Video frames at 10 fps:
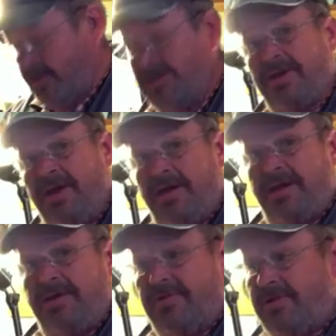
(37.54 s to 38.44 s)
could say
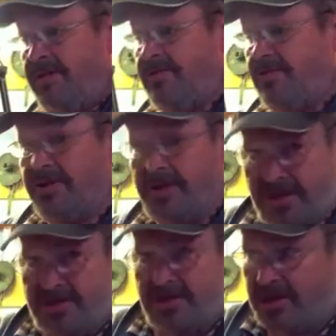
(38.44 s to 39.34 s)
that what I'm doing
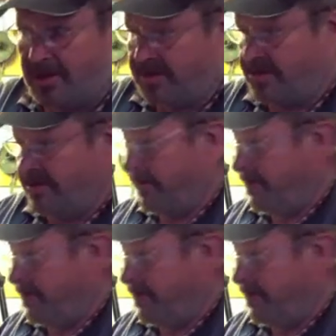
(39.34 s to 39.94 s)
is art.